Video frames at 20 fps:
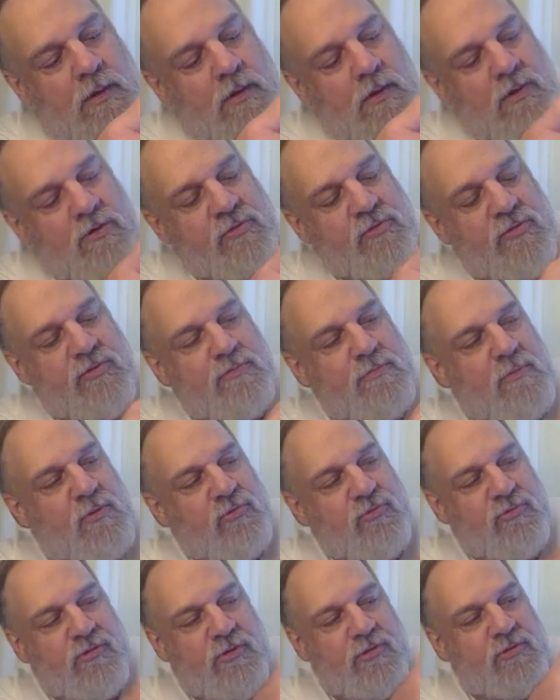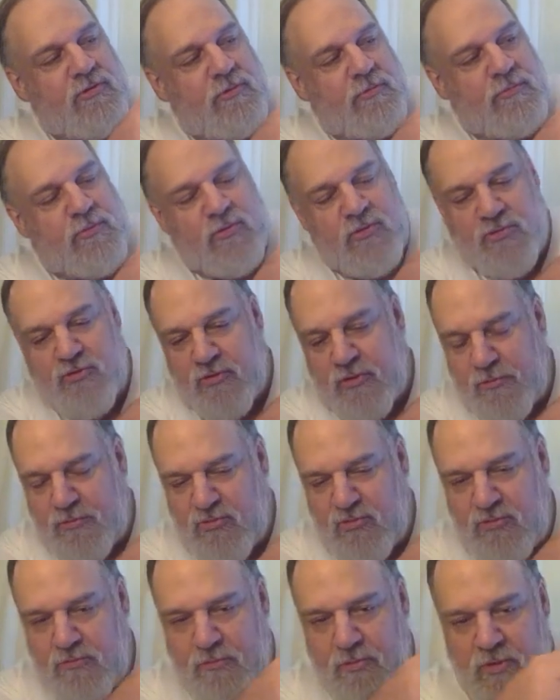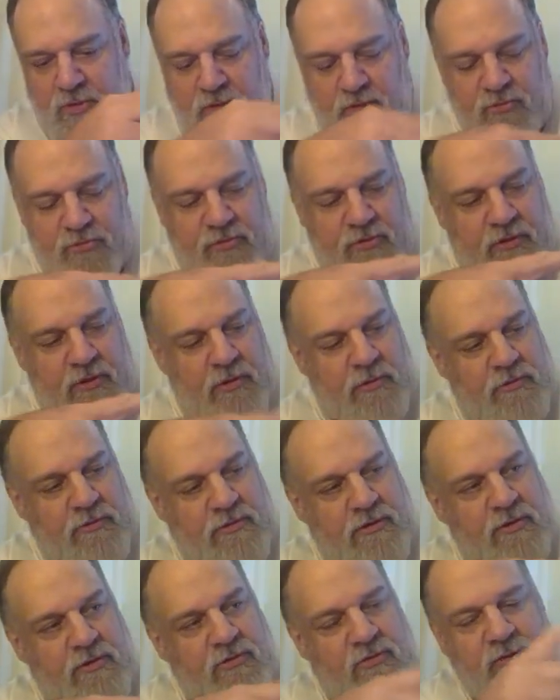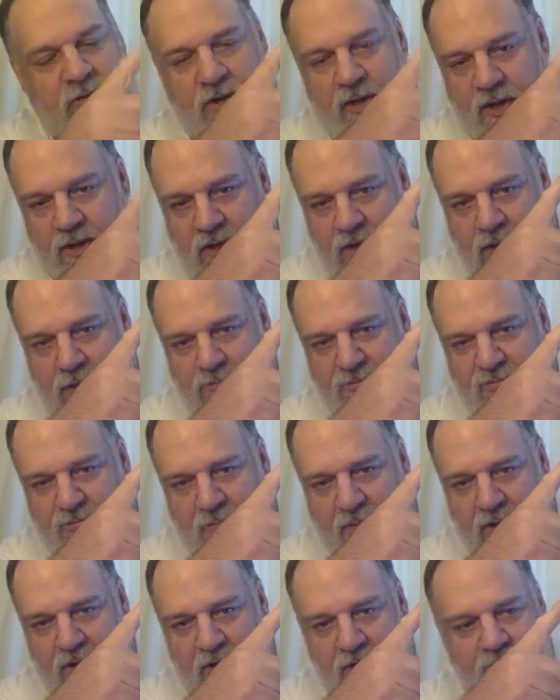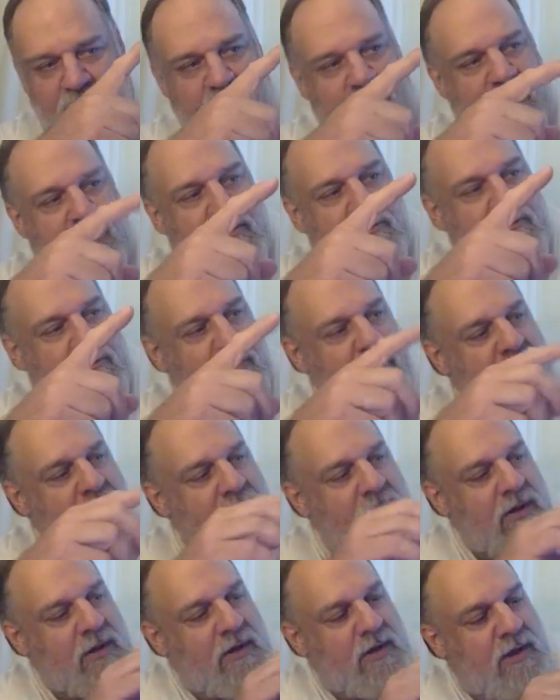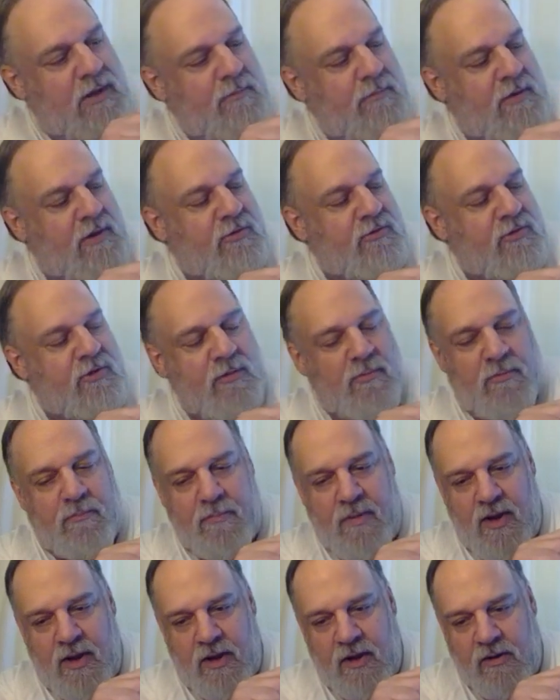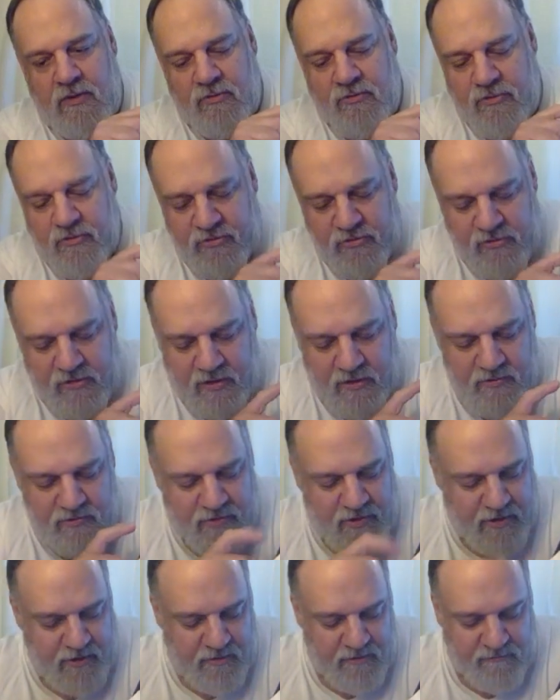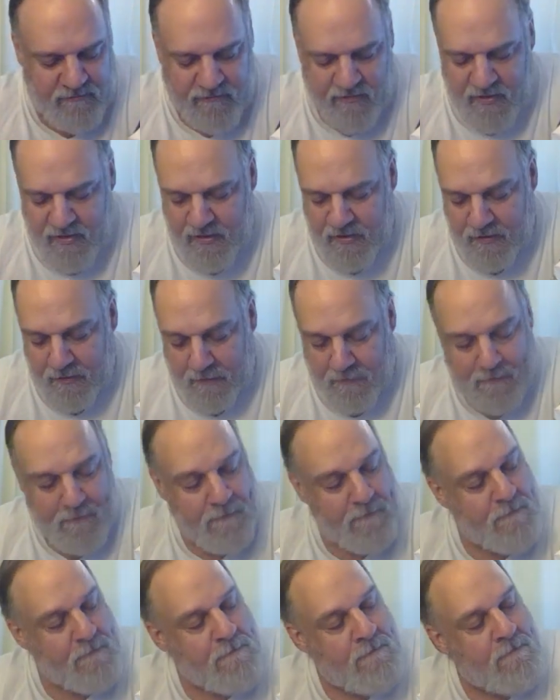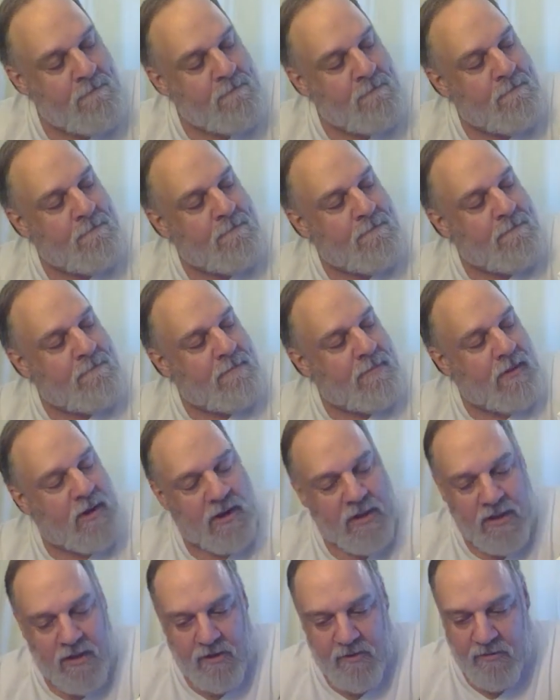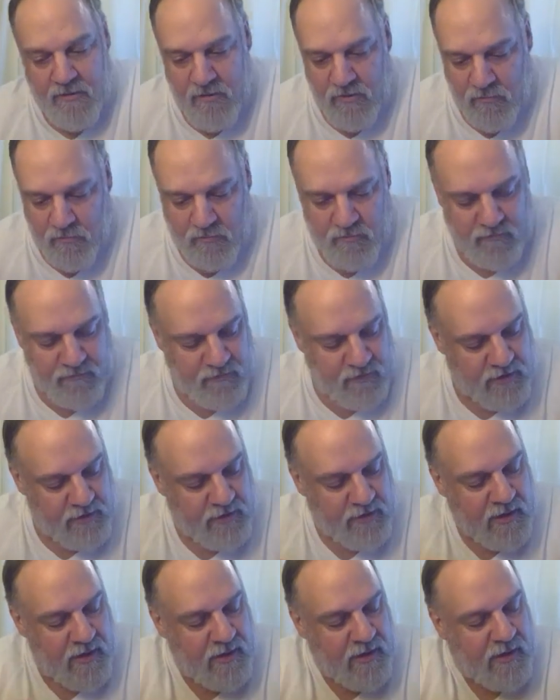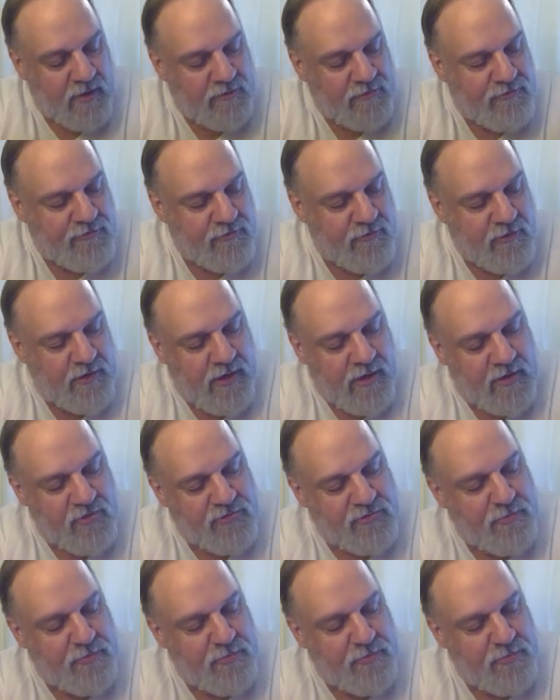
It's just mostly some prescription pills and other things that I keep spares of in my trauma bag, because this stays out in the van. I got another one in the house for the house